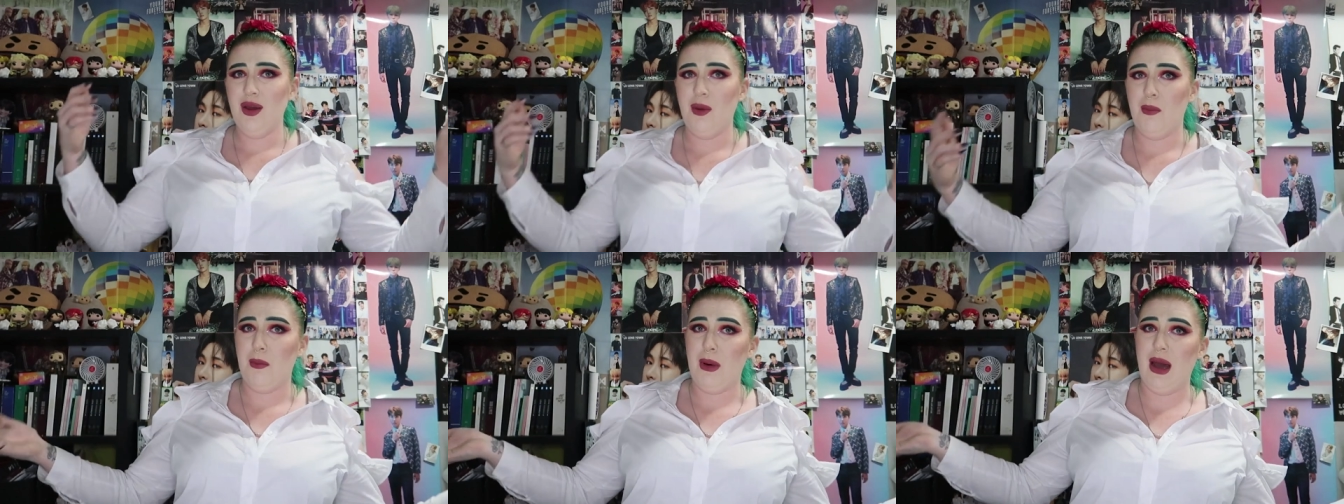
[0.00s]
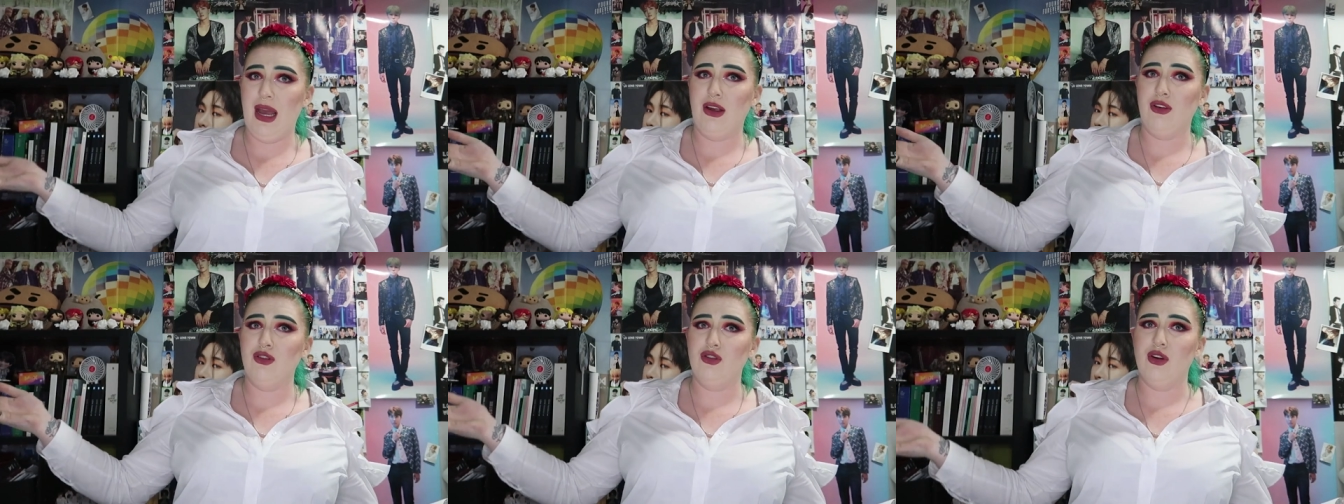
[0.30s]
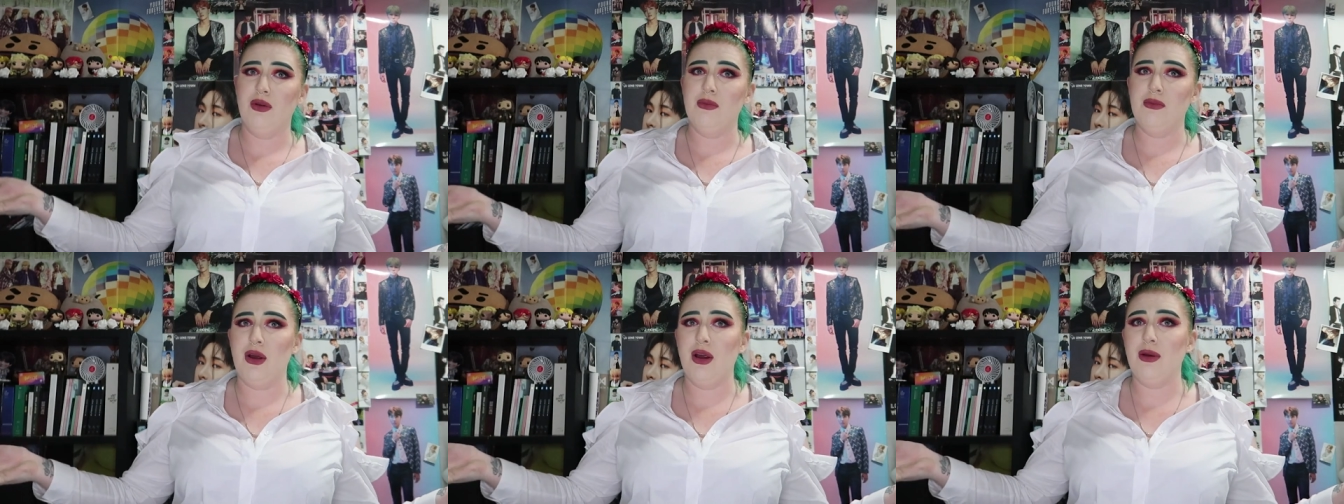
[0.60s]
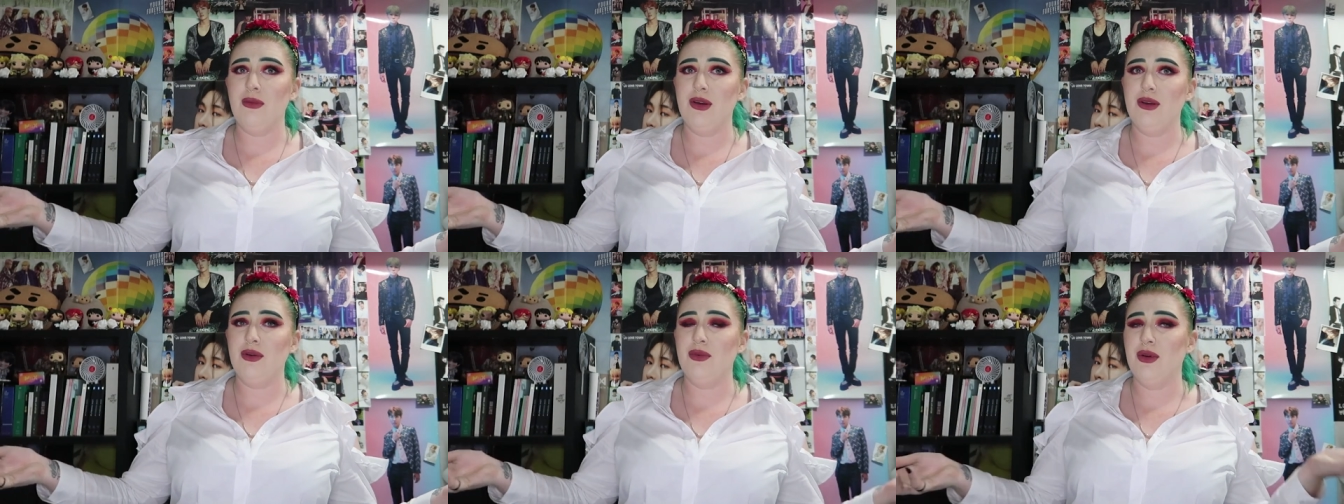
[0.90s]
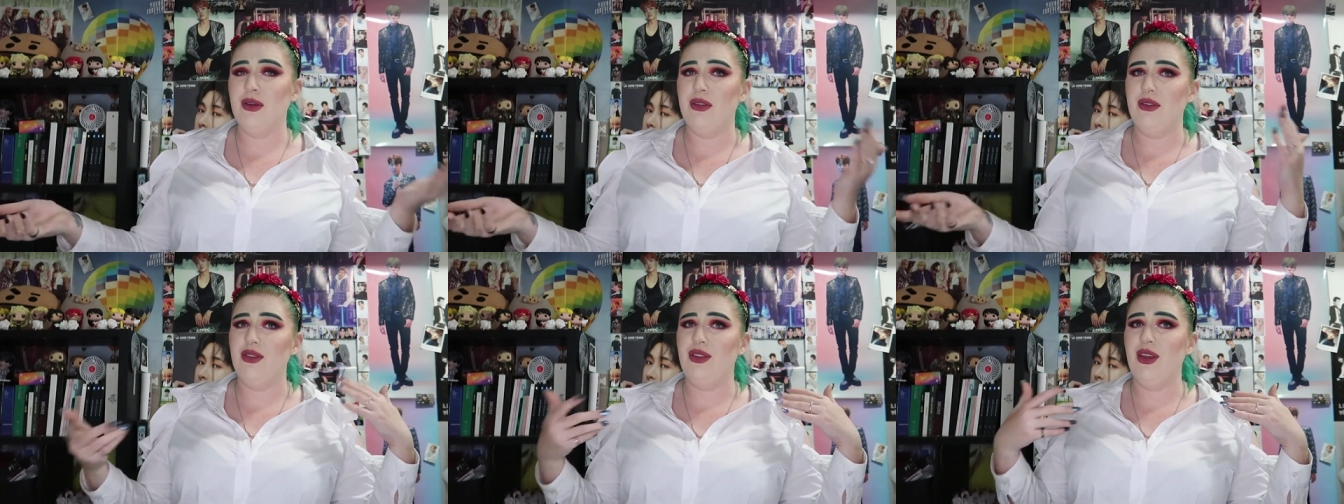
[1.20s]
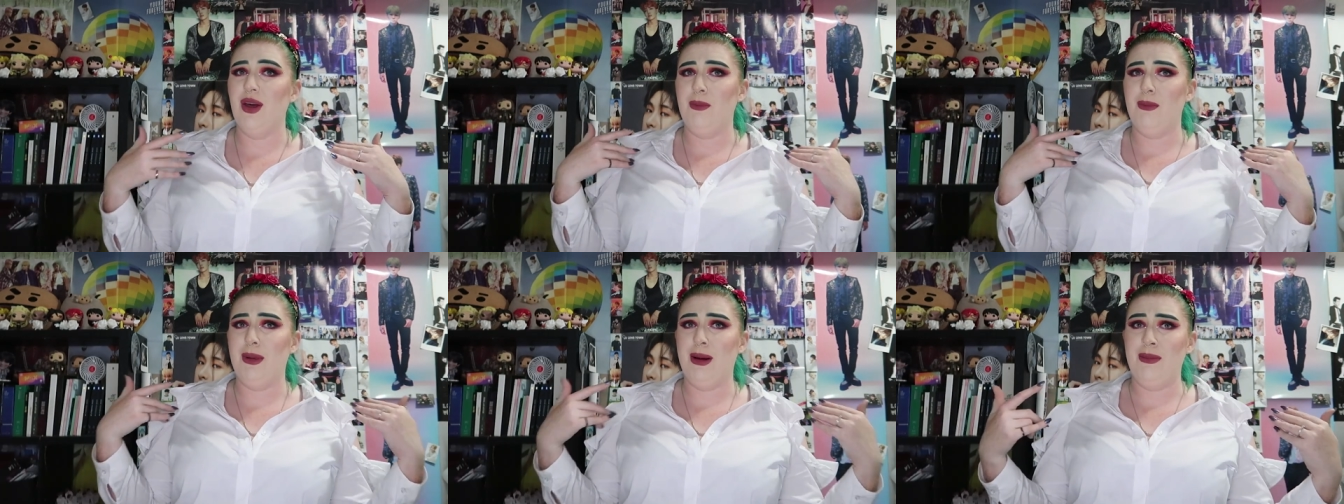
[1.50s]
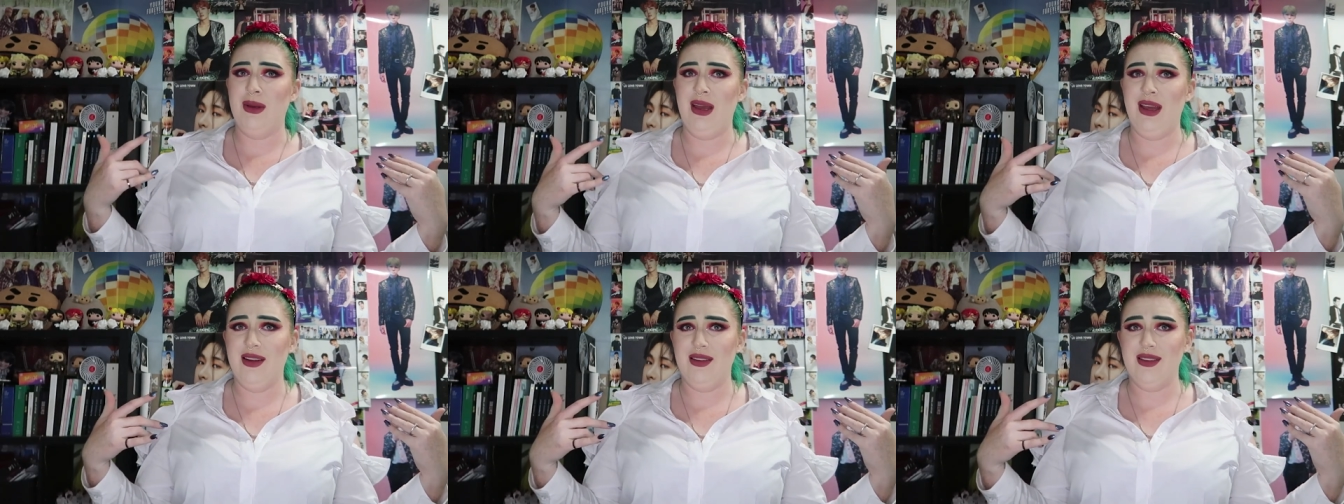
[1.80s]
mic drop moment with my
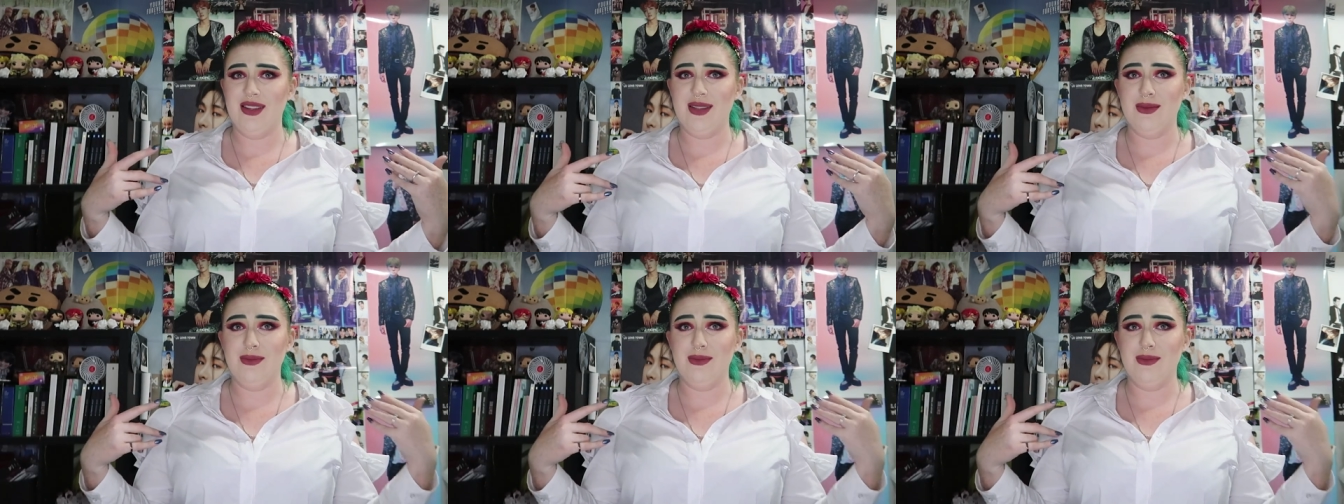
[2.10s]
man